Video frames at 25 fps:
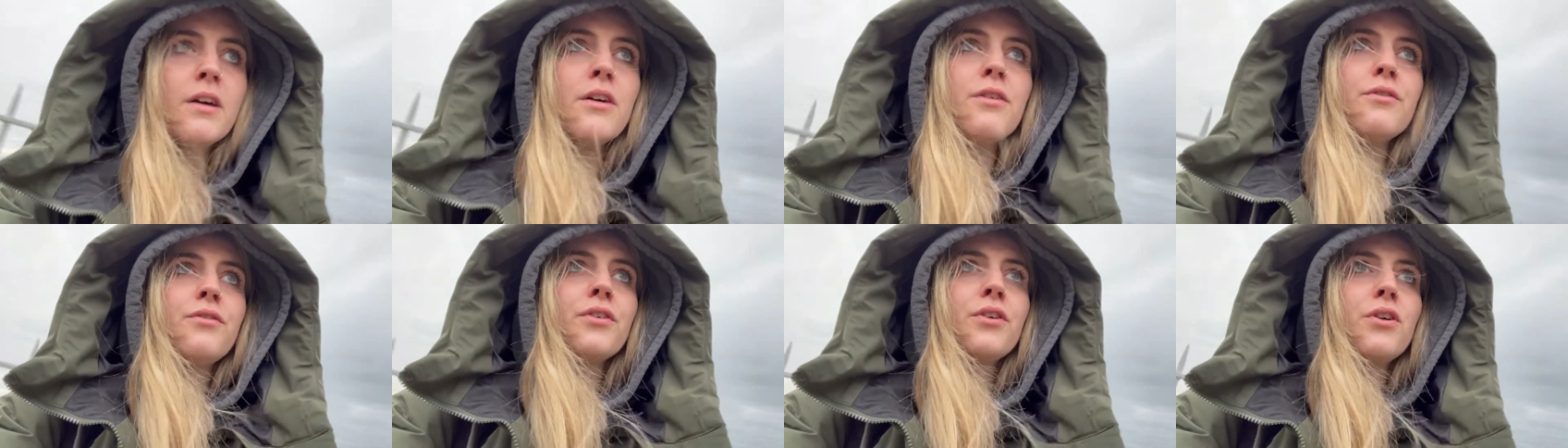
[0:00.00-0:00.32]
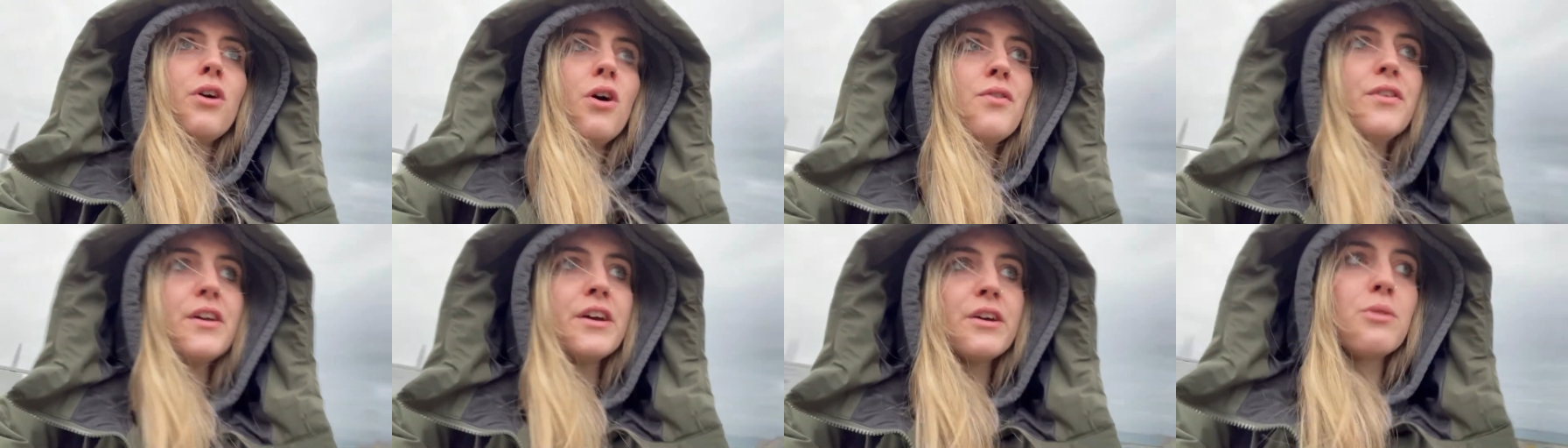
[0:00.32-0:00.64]
I
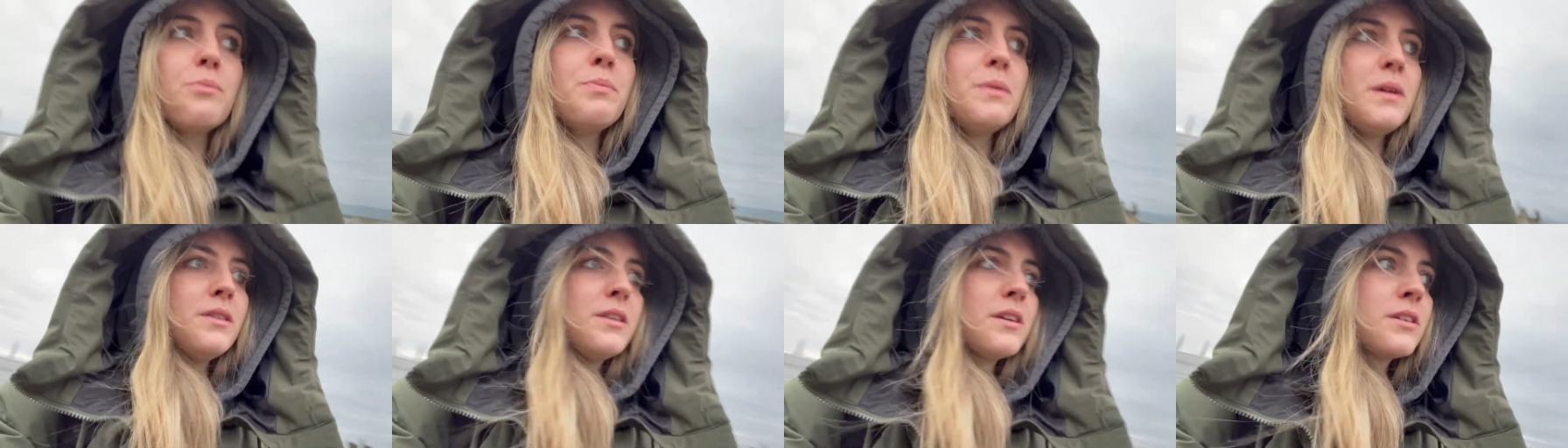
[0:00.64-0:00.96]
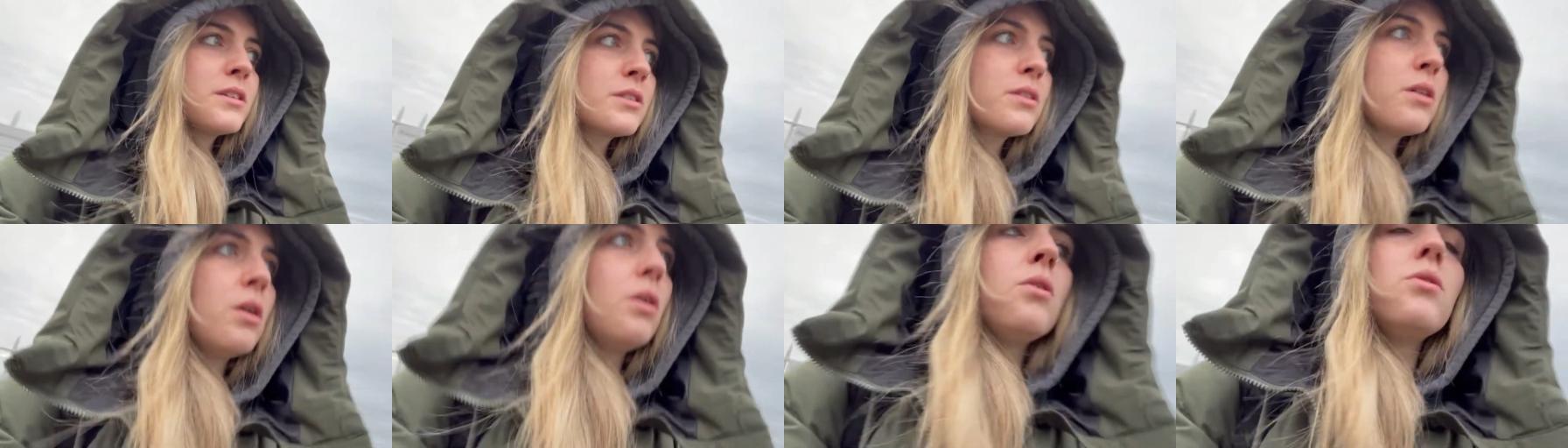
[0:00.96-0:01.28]
forgot that it would be
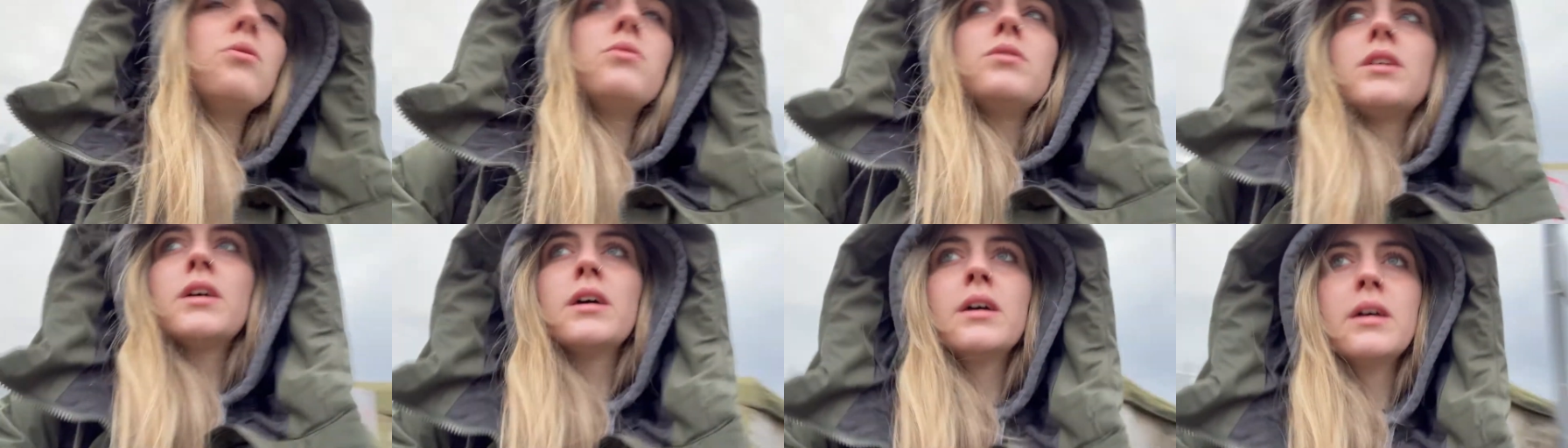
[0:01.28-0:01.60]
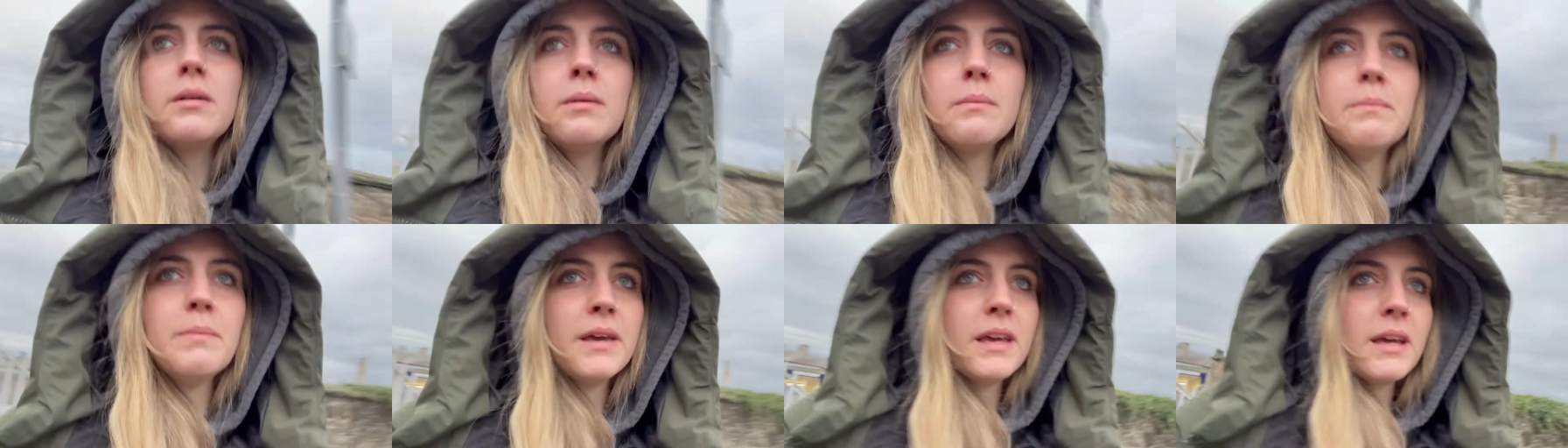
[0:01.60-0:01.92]
this cold
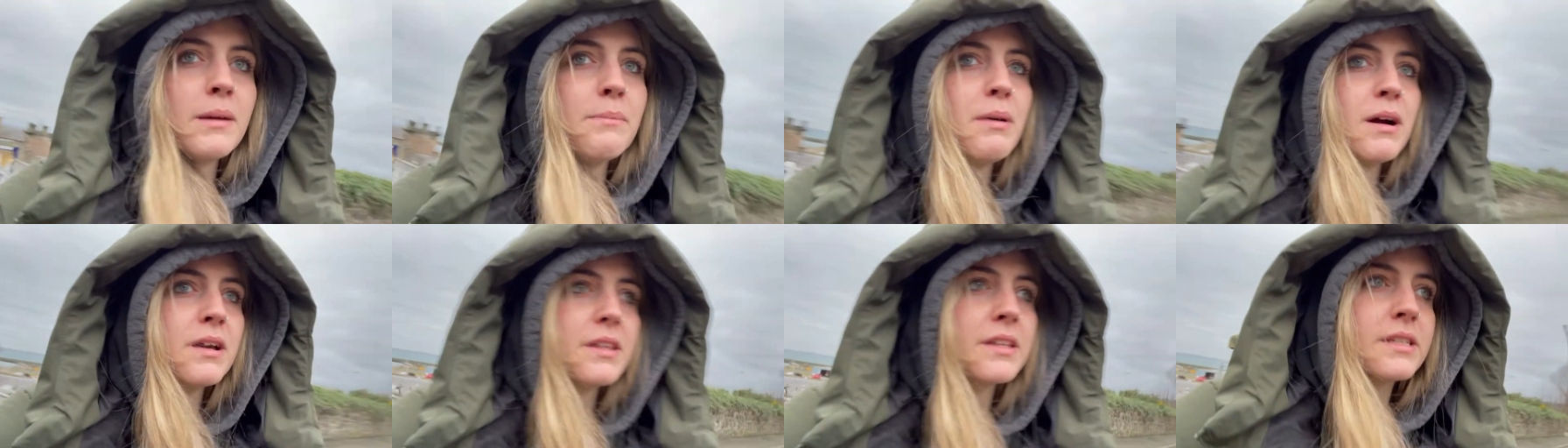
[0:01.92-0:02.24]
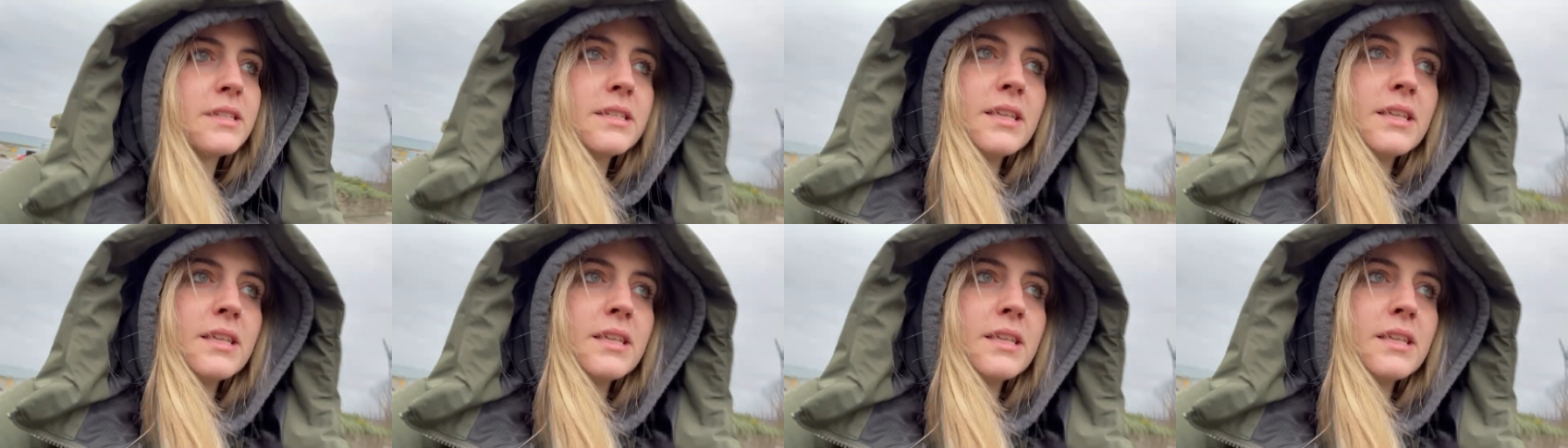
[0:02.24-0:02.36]
being by the